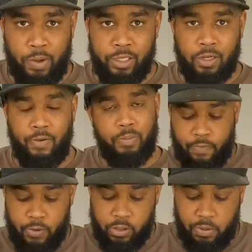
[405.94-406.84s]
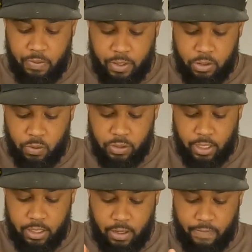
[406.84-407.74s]
bunch of it. The first thing we want to do is
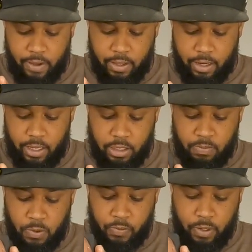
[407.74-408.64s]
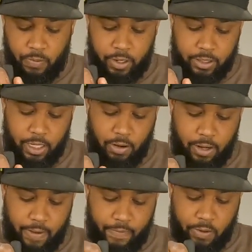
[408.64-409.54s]
identify that H bone. And we're going to take our
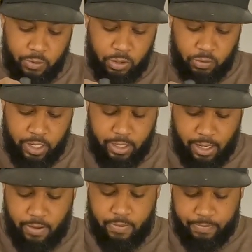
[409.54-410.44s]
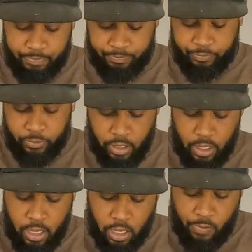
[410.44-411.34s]
knife and go straight down.
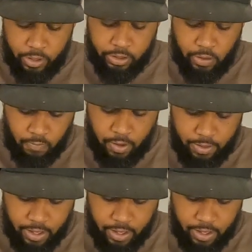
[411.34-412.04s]
And we're just going to run